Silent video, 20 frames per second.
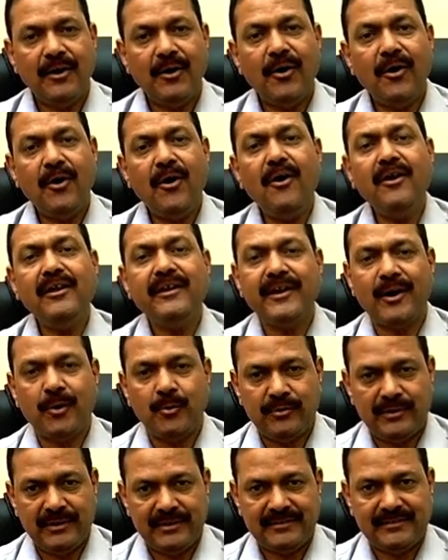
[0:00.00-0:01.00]
all
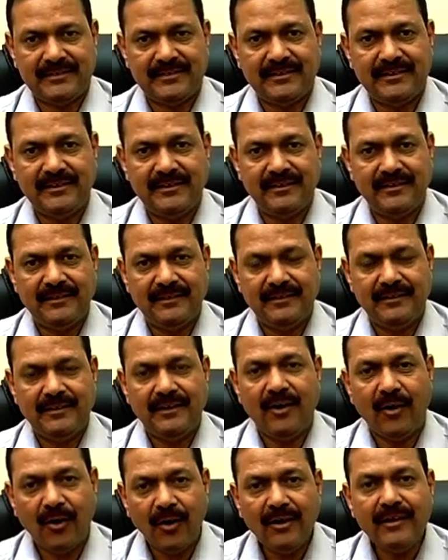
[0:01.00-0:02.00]
around us,
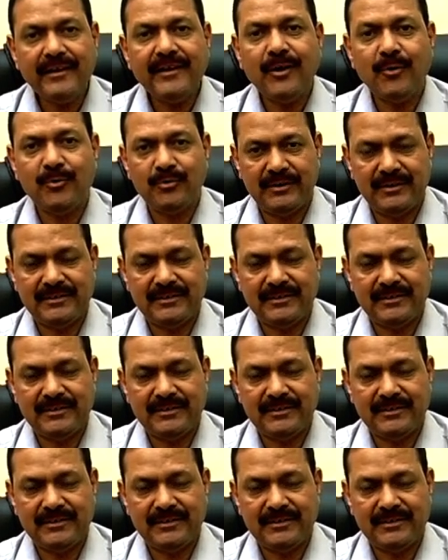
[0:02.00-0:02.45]
all around